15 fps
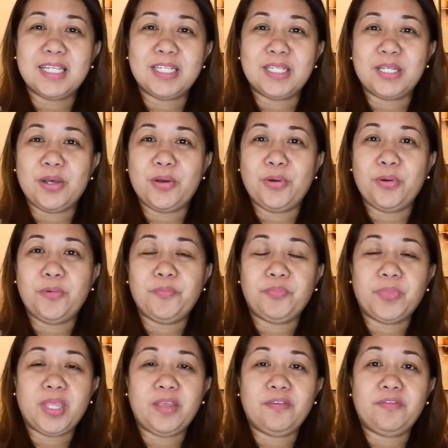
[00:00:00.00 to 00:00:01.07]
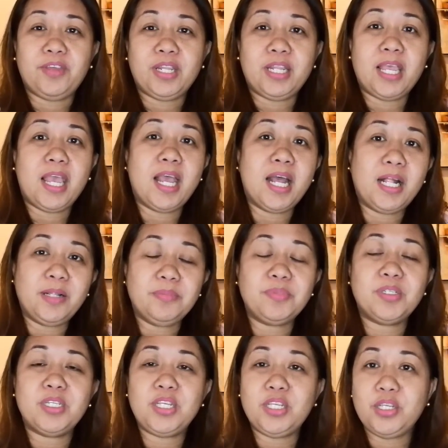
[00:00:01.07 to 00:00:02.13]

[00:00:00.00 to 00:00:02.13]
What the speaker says: So if it helps